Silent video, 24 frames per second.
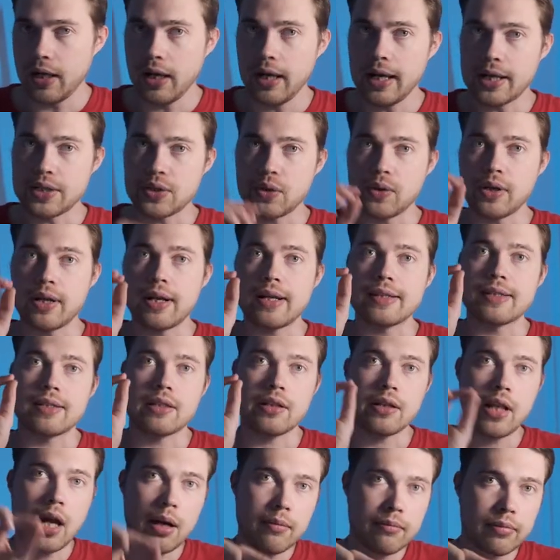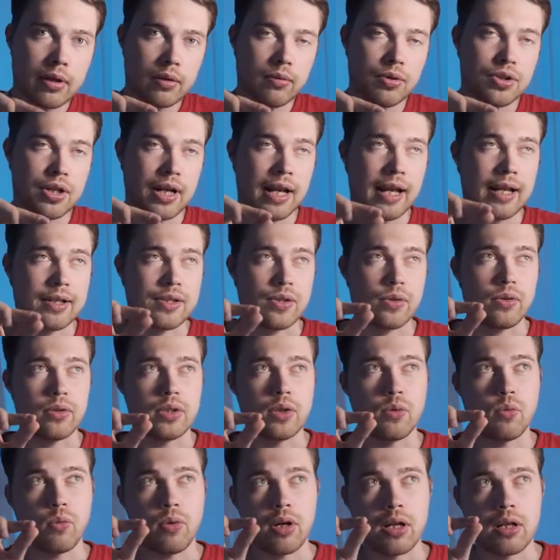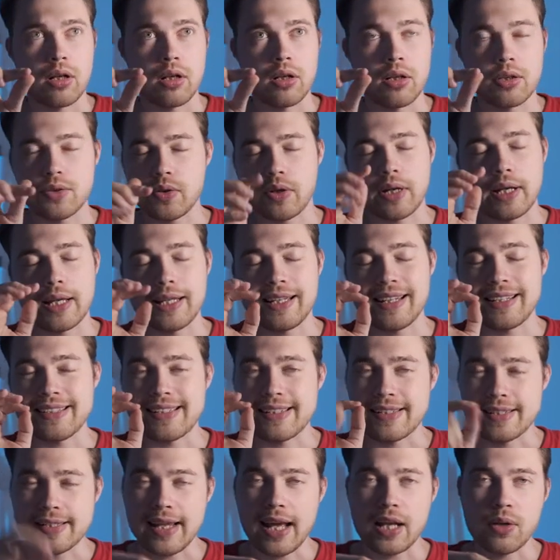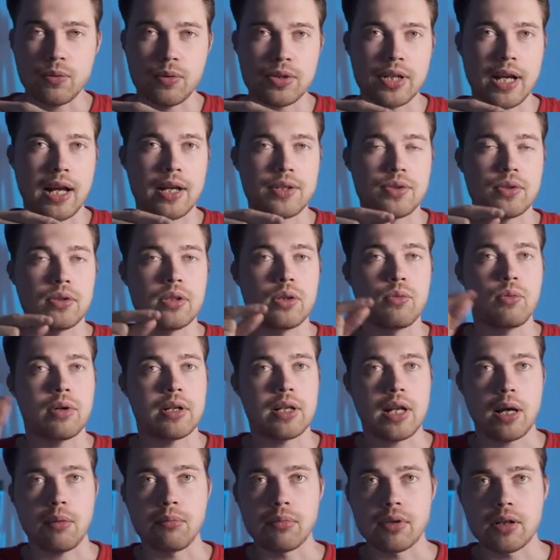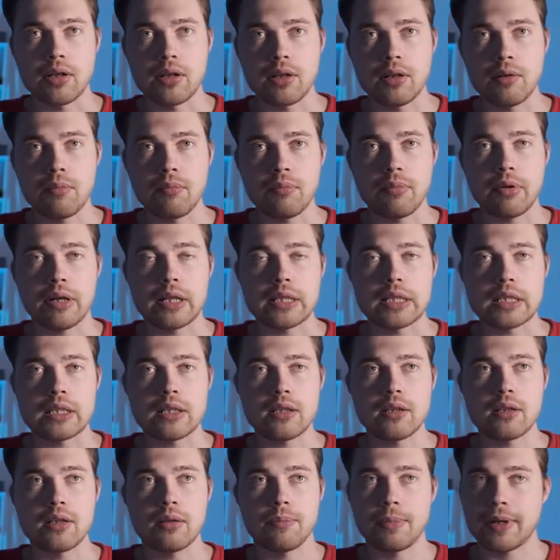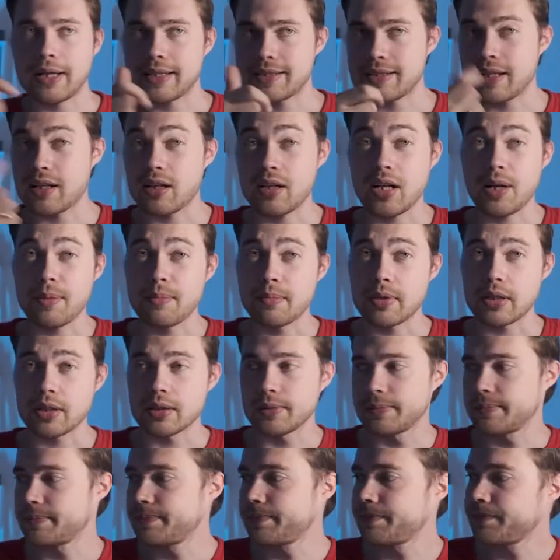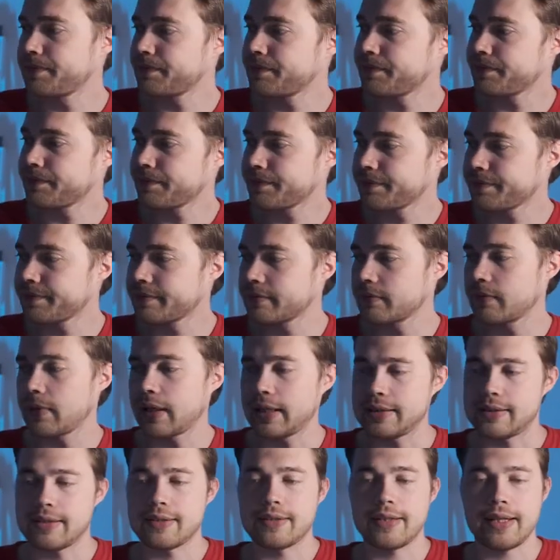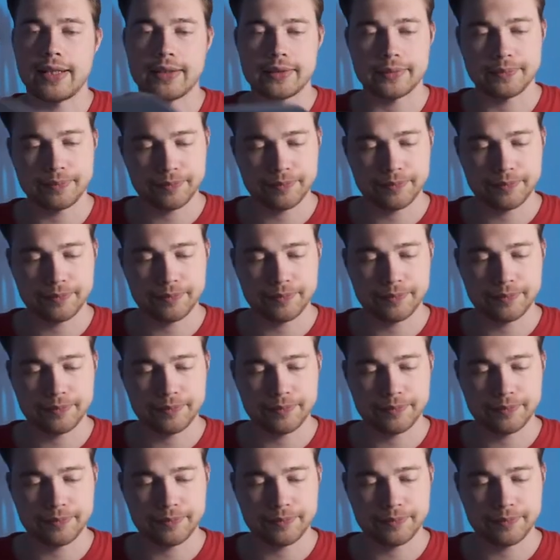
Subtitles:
So it is a number which has only one, sorry, it is a set which has only one number, but it's not a number. It's a set.